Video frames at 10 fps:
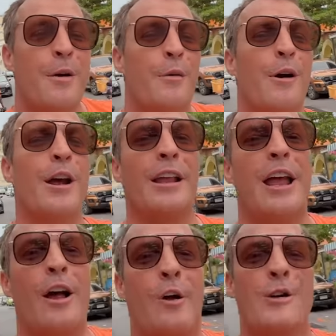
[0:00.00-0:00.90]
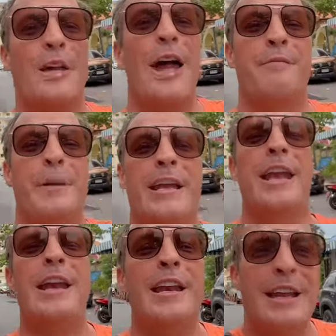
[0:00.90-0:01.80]
We're all going to get also have
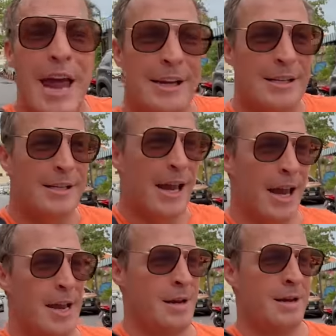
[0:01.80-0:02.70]
bikini dancers there.